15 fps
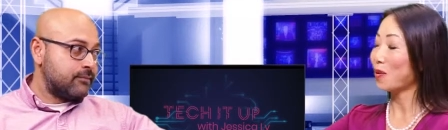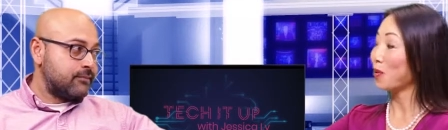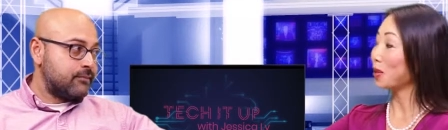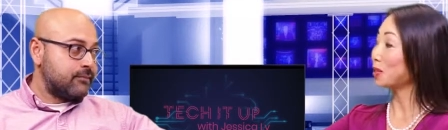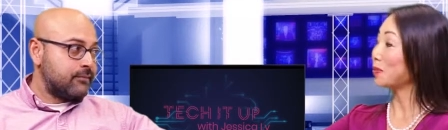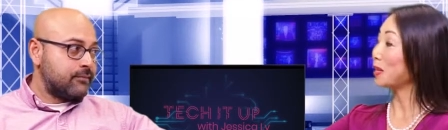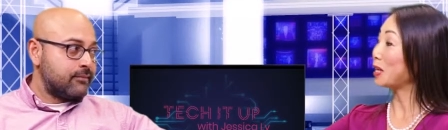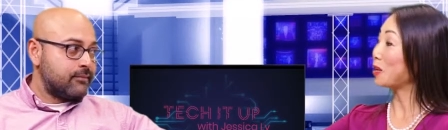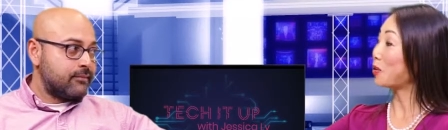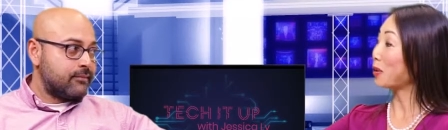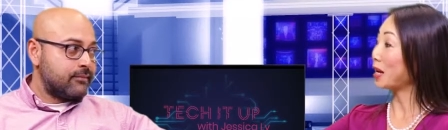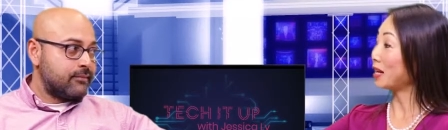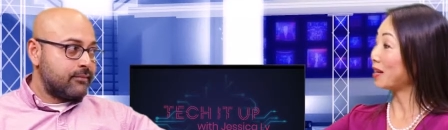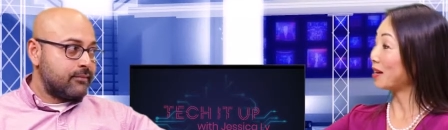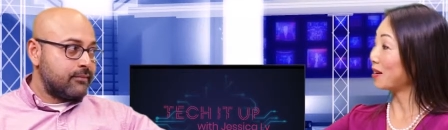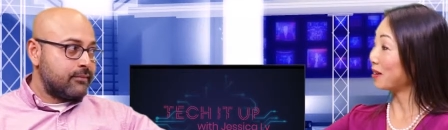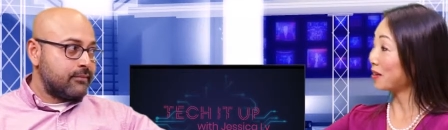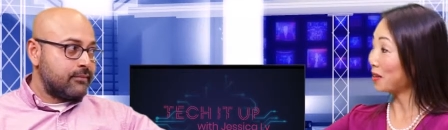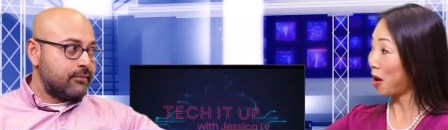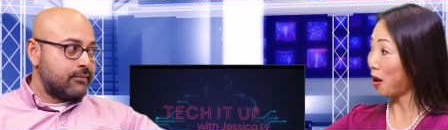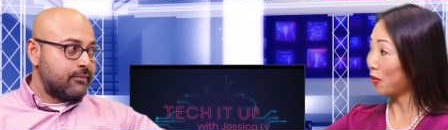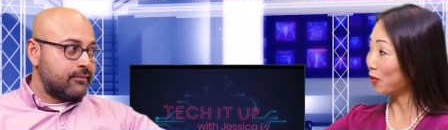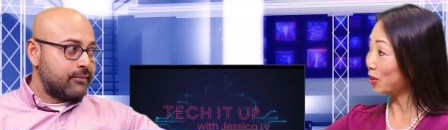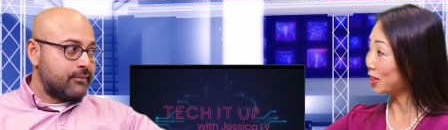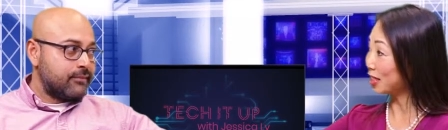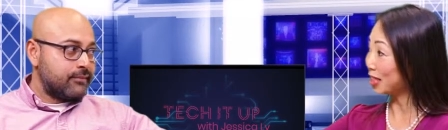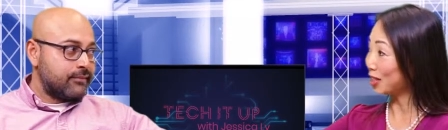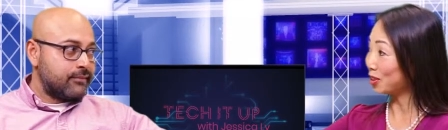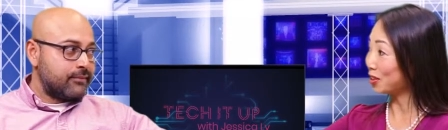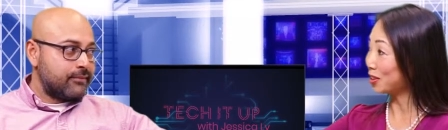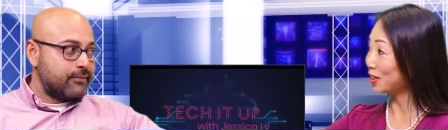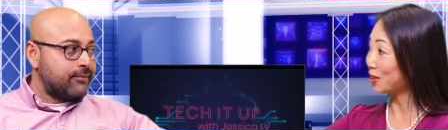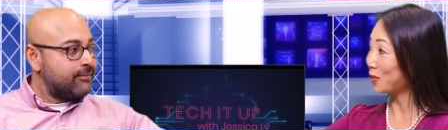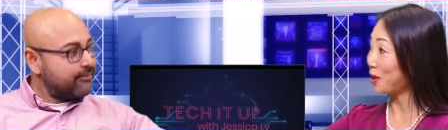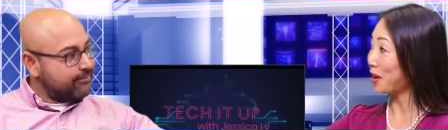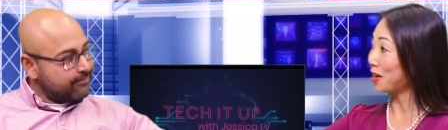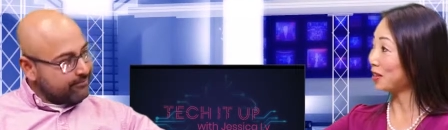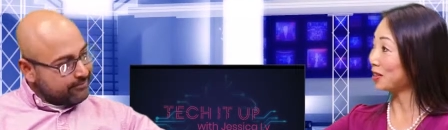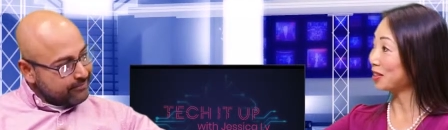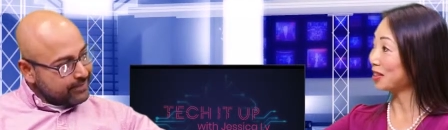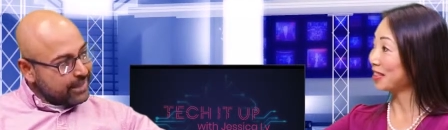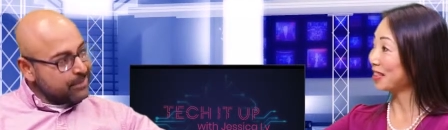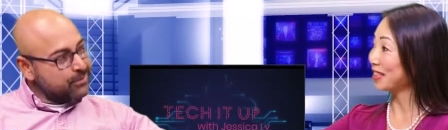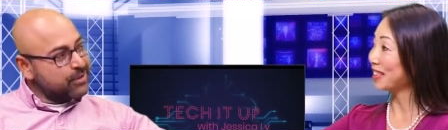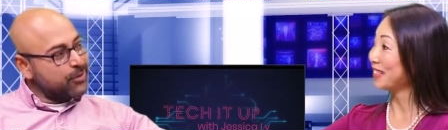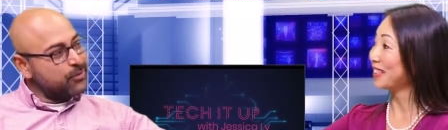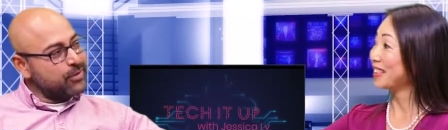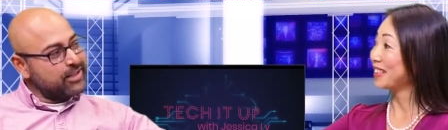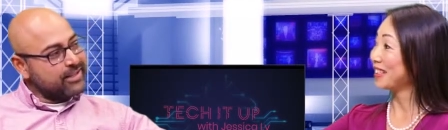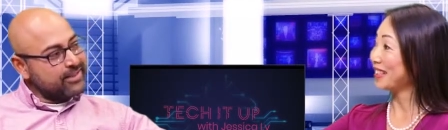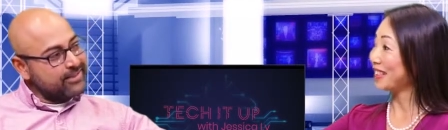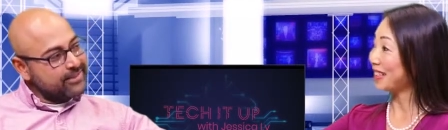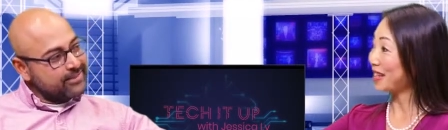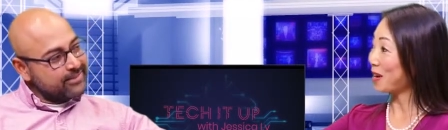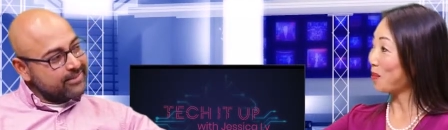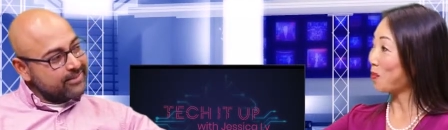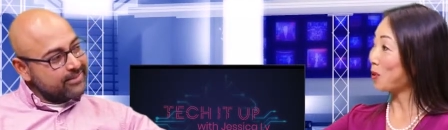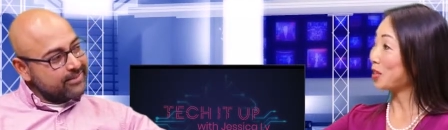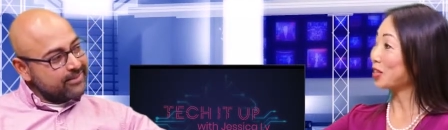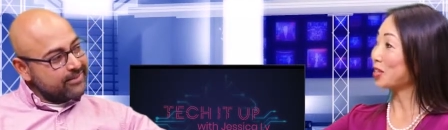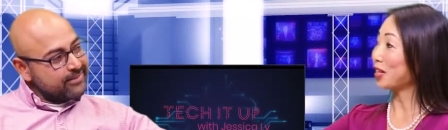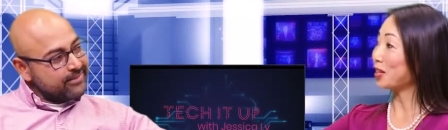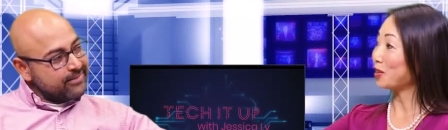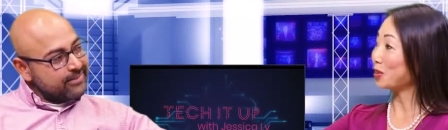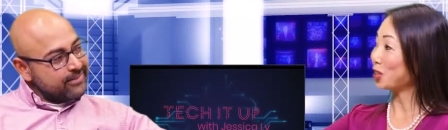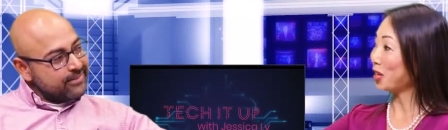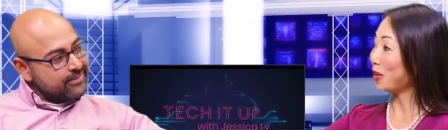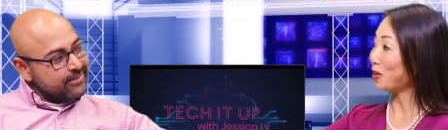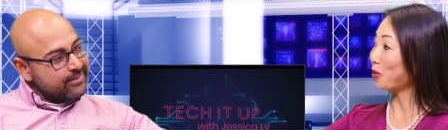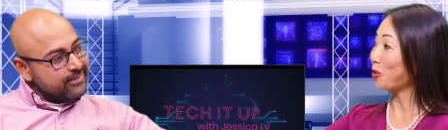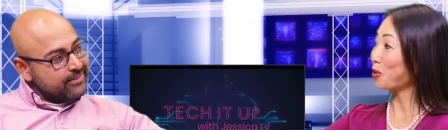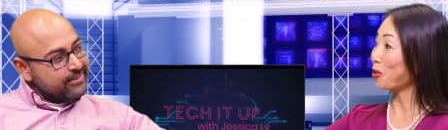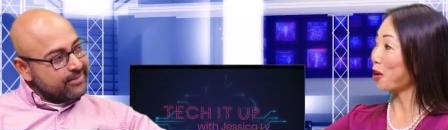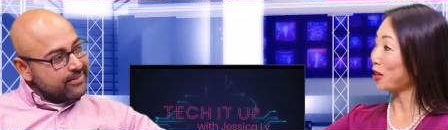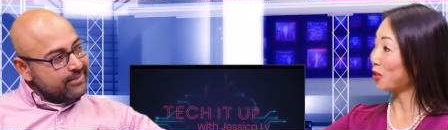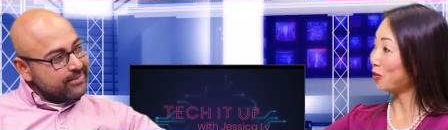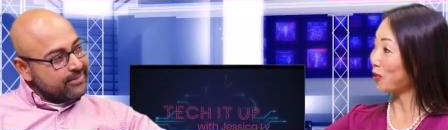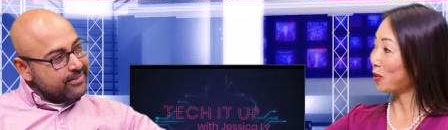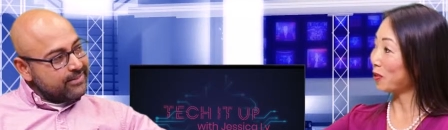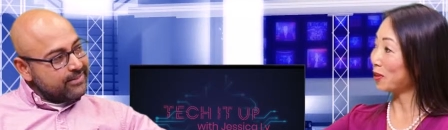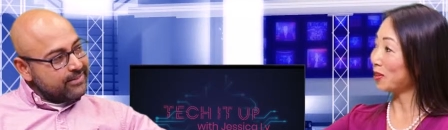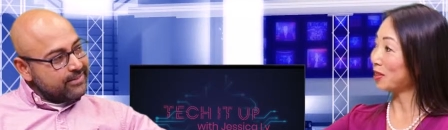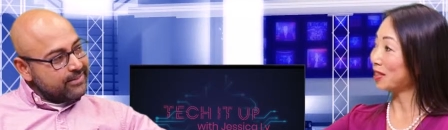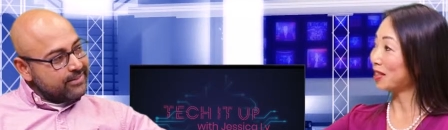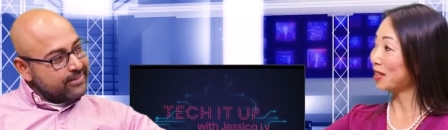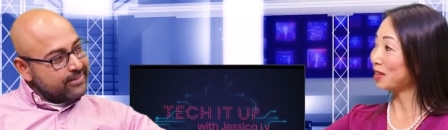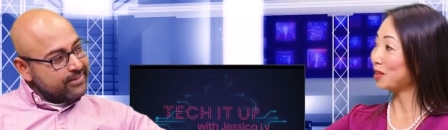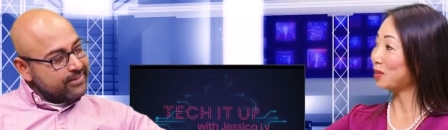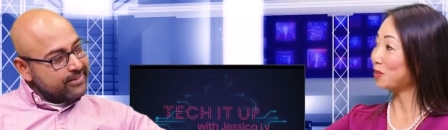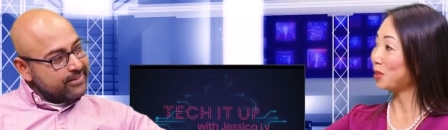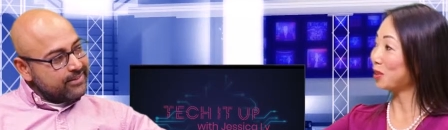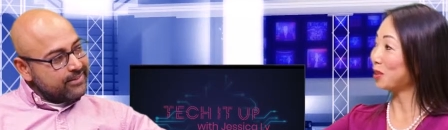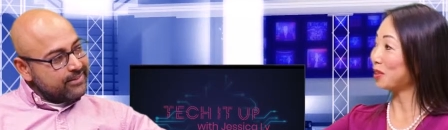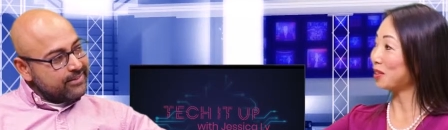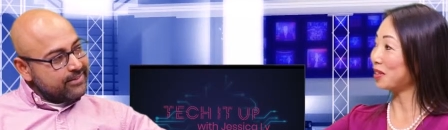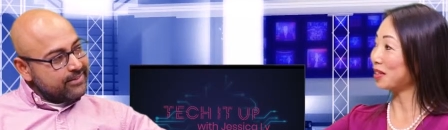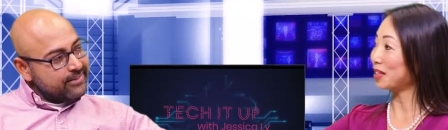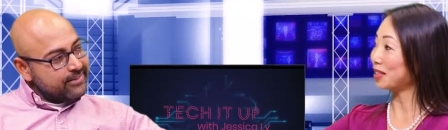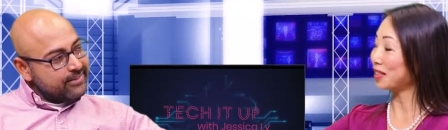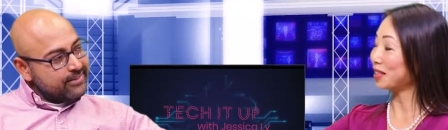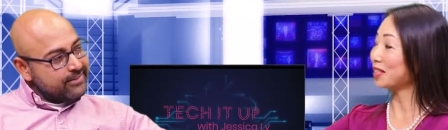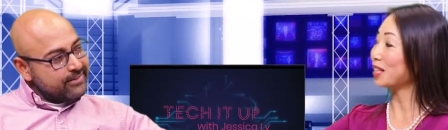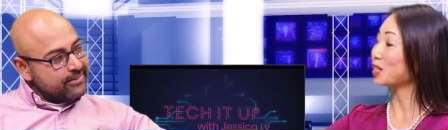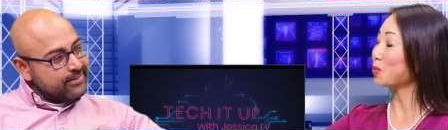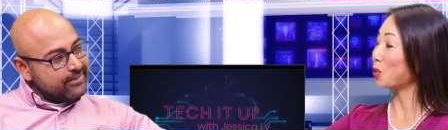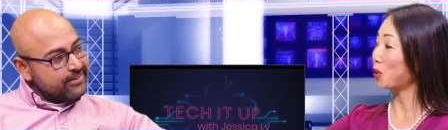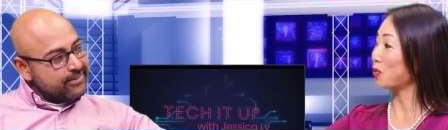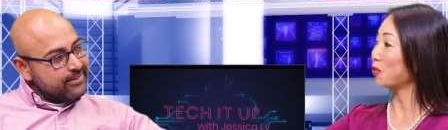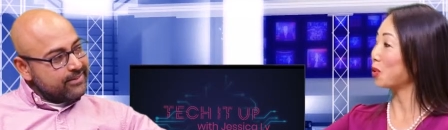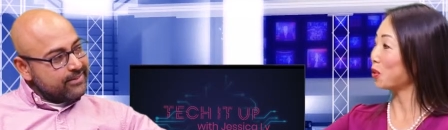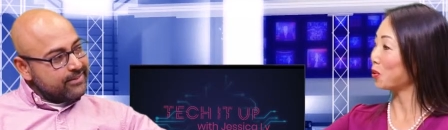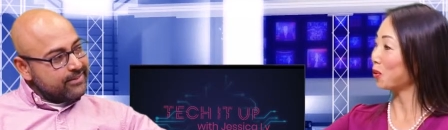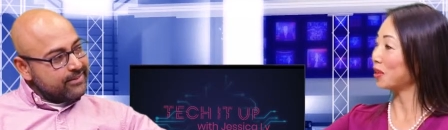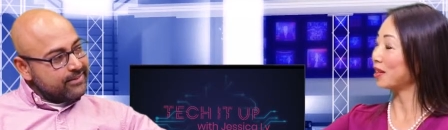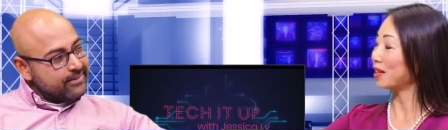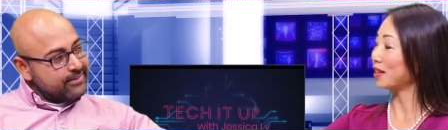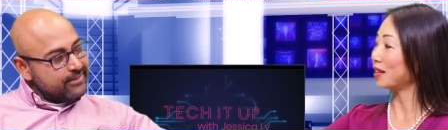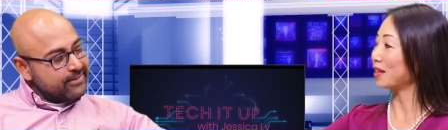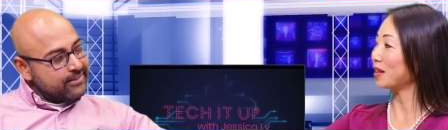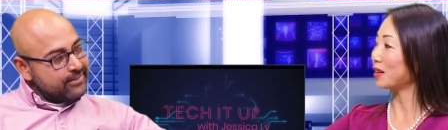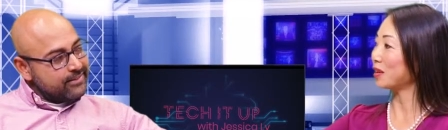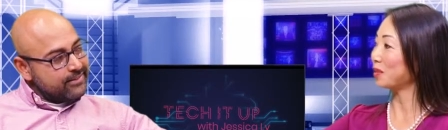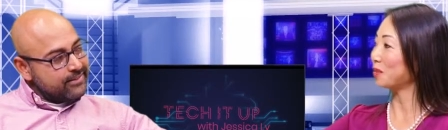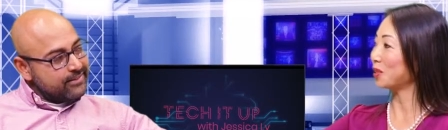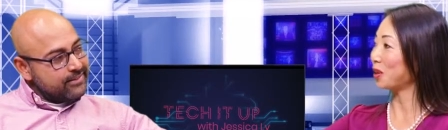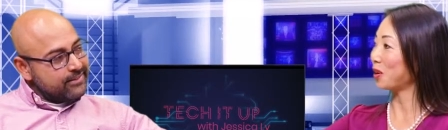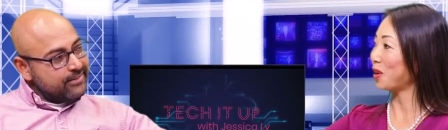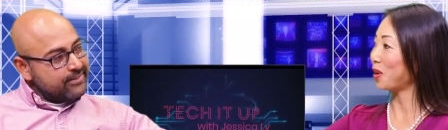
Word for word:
Speaker 1: Well, it's been a great conversation, Neeraj.
Speaker 2: Absolutely.
Speaker 1: I appreciate you sharing your thoughts from this customer uh, success point of view in the uh, you know,